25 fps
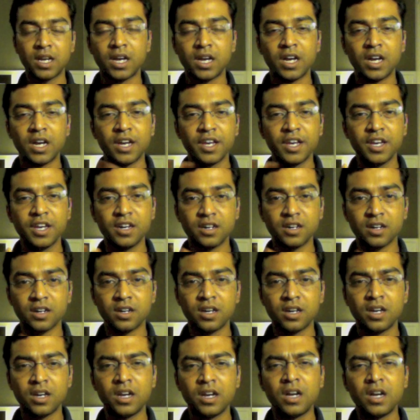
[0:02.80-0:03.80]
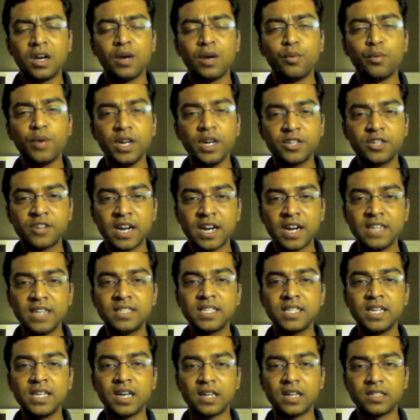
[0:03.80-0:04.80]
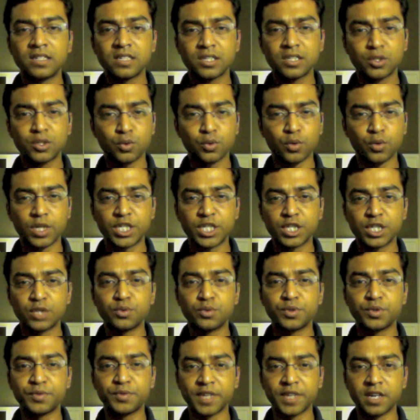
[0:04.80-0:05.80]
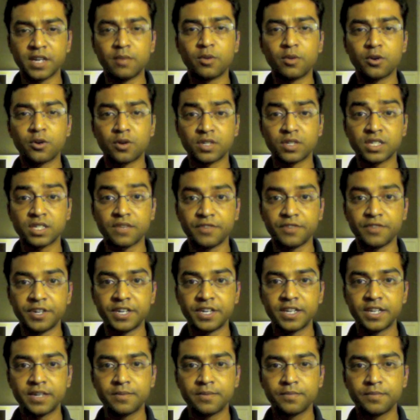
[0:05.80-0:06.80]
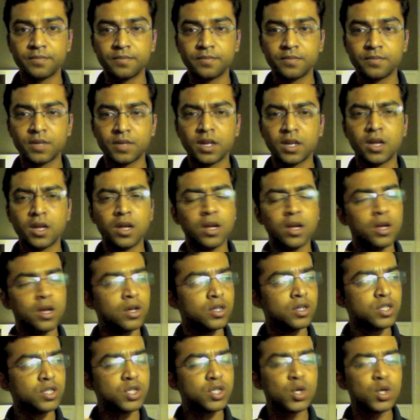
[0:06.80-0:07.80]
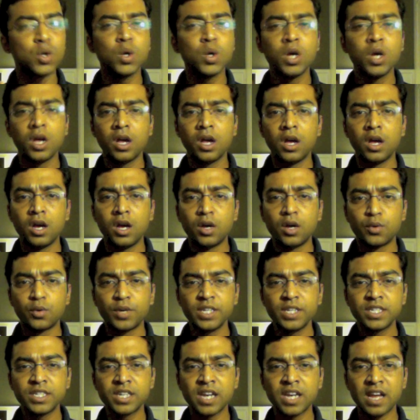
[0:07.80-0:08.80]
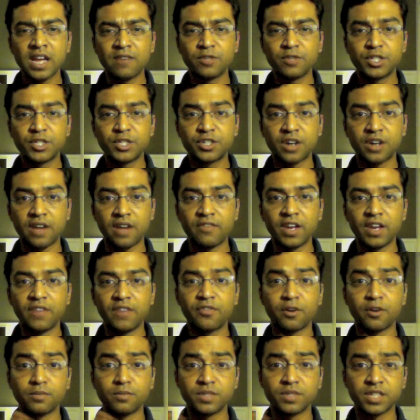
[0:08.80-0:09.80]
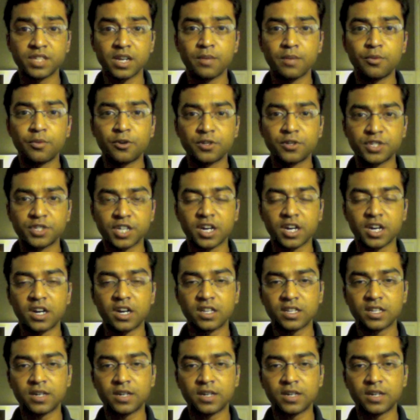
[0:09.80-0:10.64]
Here, we'll try and seek answers to questions which we come across every day. So, recently I was traveling from Singapore to Jakarta,